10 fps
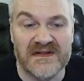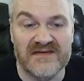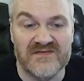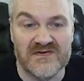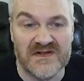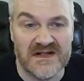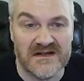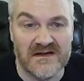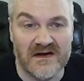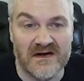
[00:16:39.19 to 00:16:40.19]
give you
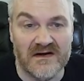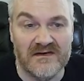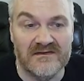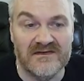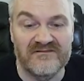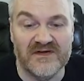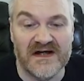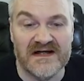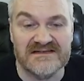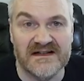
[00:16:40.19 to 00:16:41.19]
the fully
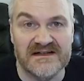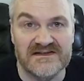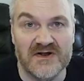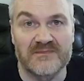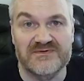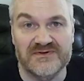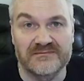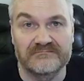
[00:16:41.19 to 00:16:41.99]
isolated option.